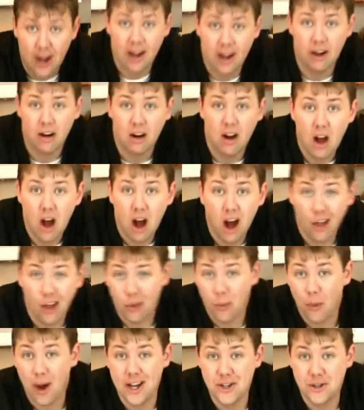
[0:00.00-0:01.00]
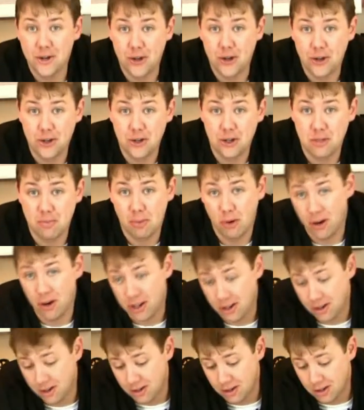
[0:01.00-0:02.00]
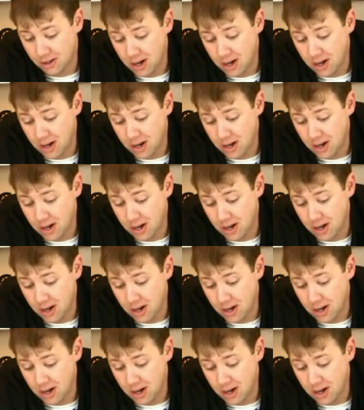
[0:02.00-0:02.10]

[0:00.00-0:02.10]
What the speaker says: air. Otherwise, you could just put your